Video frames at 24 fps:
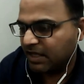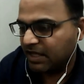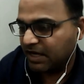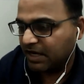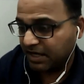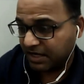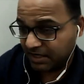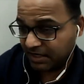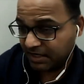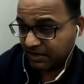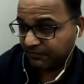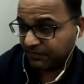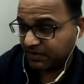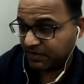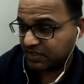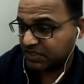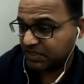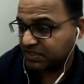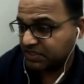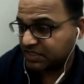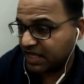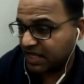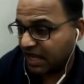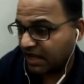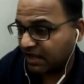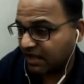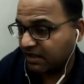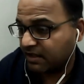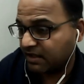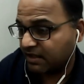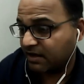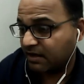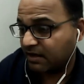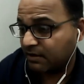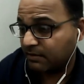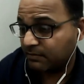incretin deficiency
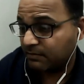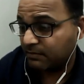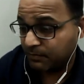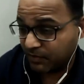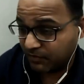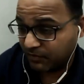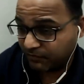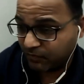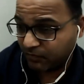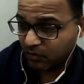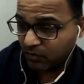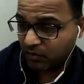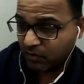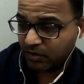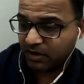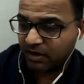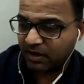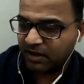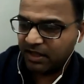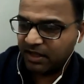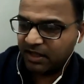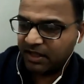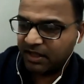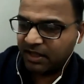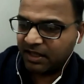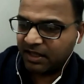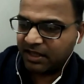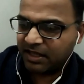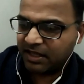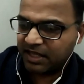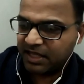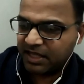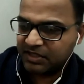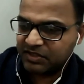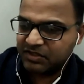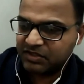occur before
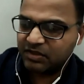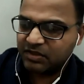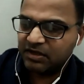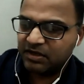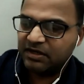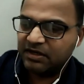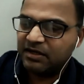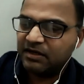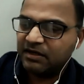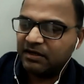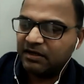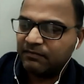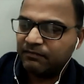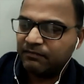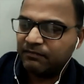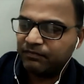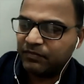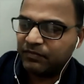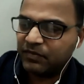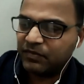insulin